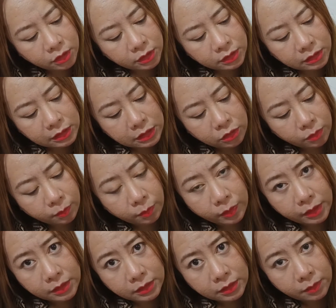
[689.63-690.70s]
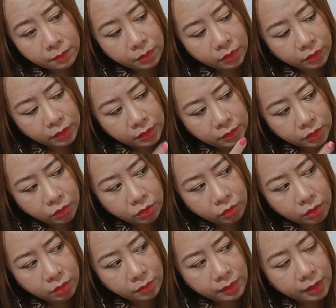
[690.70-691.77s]
just need to press the button so there
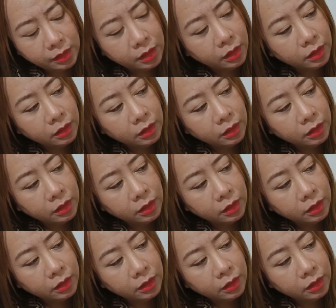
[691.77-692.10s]
will be